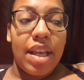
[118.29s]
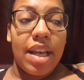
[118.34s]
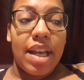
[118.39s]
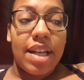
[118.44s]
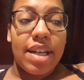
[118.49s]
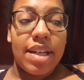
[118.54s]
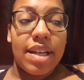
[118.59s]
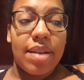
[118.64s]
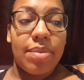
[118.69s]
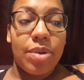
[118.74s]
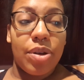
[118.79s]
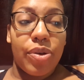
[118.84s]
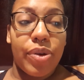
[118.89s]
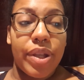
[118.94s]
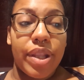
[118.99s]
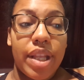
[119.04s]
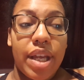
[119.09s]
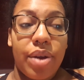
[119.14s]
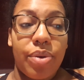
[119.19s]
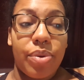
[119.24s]
Ended up
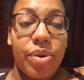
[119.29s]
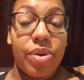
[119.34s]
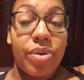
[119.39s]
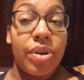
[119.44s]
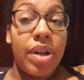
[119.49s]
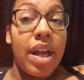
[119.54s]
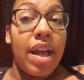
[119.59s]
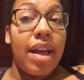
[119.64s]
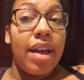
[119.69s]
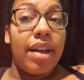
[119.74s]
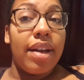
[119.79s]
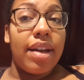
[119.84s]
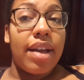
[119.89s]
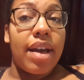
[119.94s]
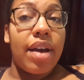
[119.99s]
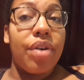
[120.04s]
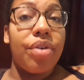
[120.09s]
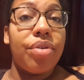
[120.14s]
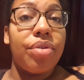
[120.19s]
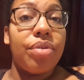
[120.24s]
going that route.
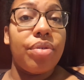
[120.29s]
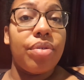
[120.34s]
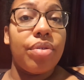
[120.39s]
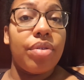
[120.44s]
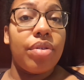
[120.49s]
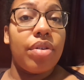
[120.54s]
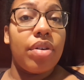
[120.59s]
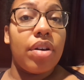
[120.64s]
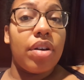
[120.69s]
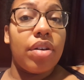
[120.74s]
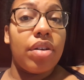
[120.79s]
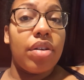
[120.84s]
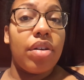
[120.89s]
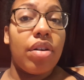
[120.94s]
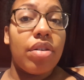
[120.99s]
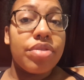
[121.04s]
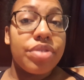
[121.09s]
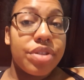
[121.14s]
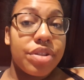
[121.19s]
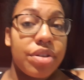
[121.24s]
Now,
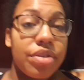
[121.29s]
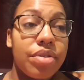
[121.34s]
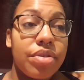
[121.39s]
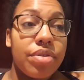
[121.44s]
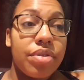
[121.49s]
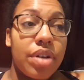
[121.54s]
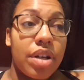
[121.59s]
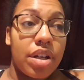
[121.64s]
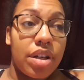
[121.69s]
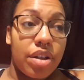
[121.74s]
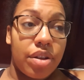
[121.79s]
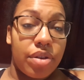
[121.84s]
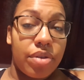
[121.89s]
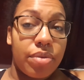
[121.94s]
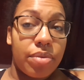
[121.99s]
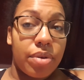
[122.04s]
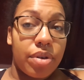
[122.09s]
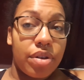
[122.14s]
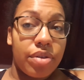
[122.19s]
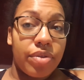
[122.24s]
also,
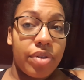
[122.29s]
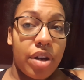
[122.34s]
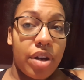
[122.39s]
another word of